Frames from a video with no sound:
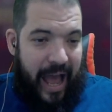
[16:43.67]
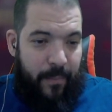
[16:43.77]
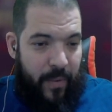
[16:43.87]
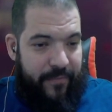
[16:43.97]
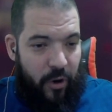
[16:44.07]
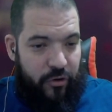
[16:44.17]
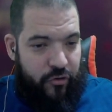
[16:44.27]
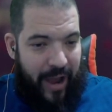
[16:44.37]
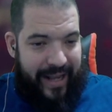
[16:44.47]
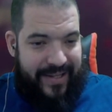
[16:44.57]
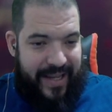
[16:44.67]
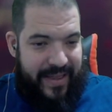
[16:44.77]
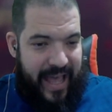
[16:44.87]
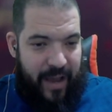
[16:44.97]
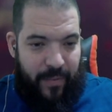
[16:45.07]
We've got Drax in
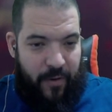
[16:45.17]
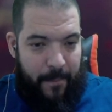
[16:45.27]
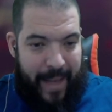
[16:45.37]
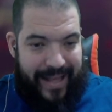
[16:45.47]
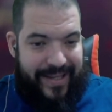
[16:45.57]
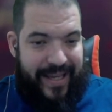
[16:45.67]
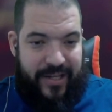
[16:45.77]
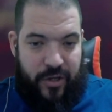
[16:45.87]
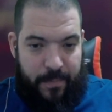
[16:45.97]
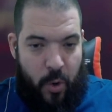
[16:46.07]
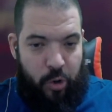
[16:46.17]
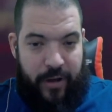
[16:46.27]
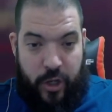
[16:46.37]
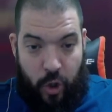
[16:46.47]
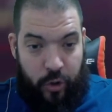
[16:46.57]
there. We've got Mantis,
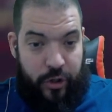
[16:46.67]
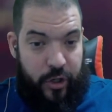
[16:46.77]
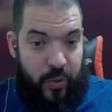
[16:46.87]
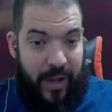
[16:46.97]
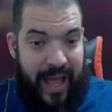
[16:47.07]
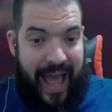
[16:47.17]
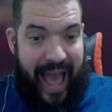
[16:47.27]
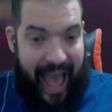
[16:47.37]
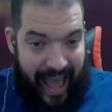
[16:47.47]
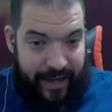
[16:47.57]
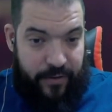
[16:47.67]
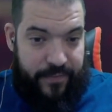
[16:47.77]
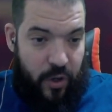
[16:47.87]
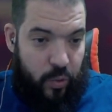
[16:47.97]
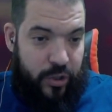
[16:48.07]
Gamora, Yondu, and
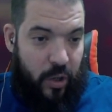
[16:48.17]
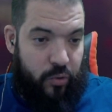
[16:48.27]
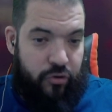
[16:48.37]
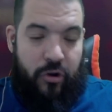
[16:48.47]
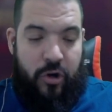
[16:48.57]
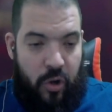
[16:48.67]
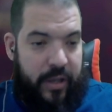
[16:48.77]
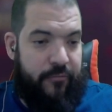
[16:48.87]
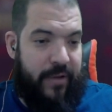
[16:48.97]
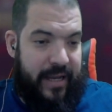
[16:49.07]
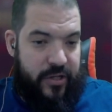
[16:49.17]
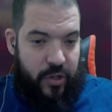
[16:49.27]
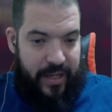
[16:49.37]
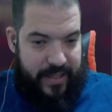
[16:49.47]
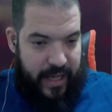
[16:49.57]
of course Ultron. Looking really
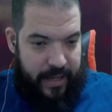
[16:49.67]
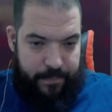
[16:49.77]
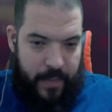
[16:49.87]
solid team.